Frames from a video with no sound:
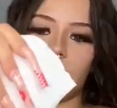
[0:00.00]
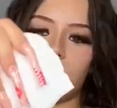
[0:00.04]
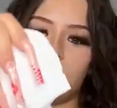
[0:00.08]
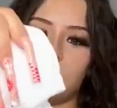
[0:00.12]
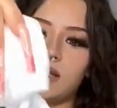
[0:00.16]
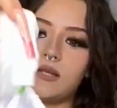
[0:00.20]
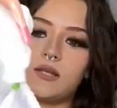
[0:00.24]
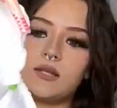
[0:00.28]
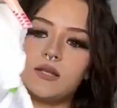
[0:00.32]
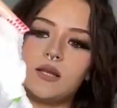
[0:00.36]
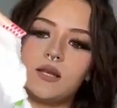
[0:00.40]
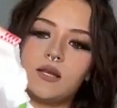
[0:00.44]

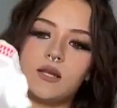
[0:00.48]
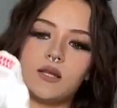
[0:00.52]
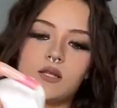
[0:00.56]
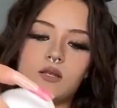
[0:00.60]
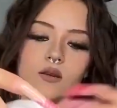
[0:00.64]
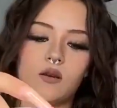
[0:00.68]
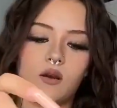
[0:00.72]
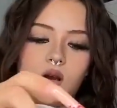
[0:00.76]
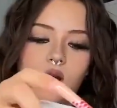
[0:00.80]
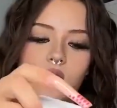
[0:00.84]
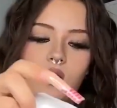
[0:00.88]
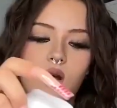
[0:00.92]
Let's see the
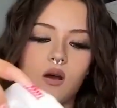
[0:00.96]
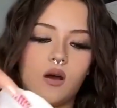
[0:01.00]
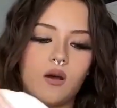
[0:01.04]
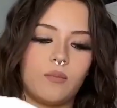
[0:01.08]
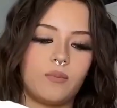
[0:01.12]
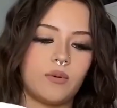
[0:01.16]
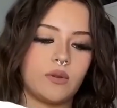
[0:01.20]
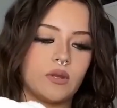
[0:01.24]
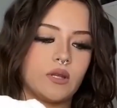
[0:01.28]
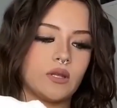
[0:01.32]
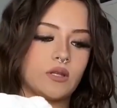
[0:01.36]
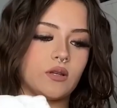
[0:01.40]

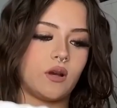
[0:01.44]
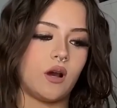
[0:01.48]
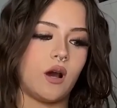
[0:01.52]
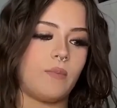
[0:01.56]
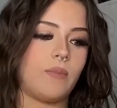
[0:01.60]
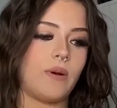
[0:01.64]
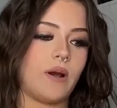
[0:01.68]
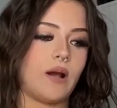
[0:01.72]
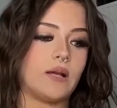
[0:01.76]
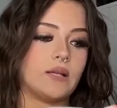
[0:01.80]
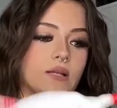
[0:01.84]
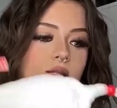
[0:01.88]
top. The
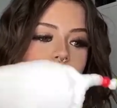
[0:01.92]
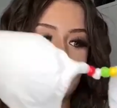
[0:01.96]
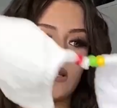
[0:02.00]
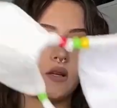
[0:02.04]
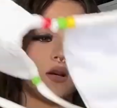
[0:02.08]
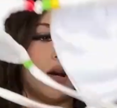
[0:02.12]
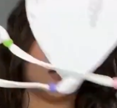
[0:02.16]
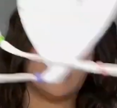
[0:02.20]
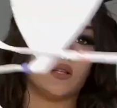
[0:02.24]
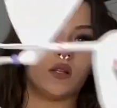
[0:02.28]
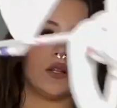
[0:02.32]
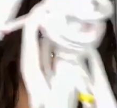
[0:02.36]
top has
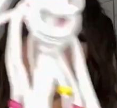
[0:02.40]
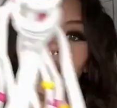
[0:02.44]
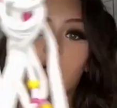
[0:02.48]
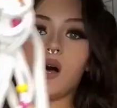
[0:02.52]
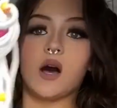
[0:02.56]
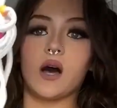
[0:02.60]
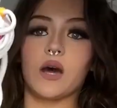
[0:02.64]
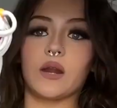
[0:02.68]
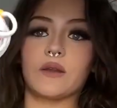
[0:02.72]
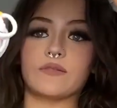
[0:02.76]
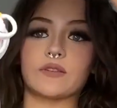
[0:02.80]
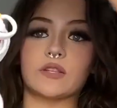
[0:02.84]
a
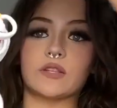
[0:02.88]
lot of